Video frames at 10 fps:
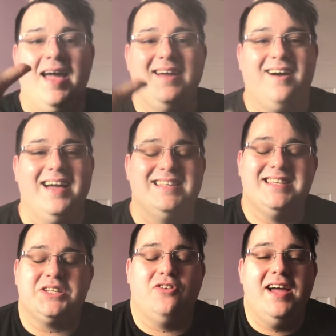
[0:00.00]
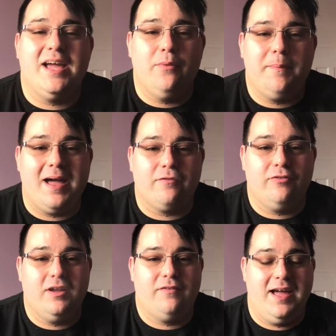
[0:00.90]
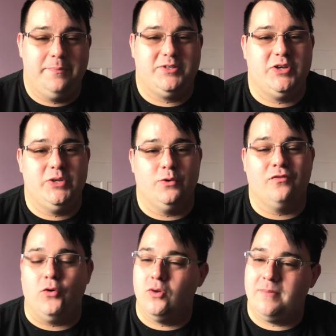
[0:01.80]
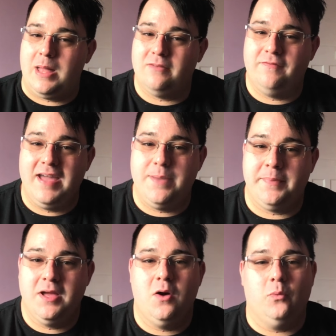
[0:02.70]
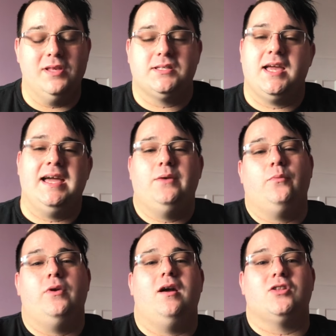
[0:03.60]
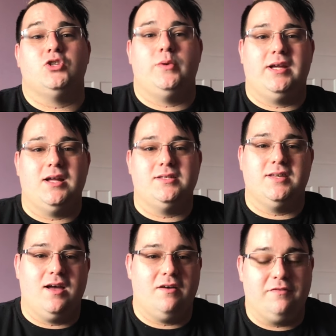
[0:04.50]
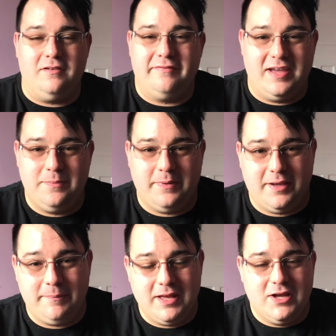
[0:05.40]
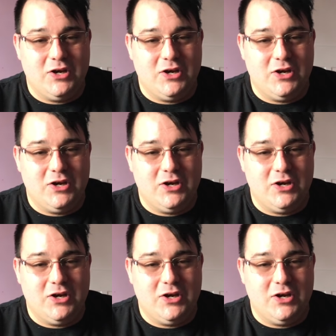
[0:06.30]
Hey guys, it's Craig and we're back for another episode of All About the Vape. Once again, we are doing Darth Vaper.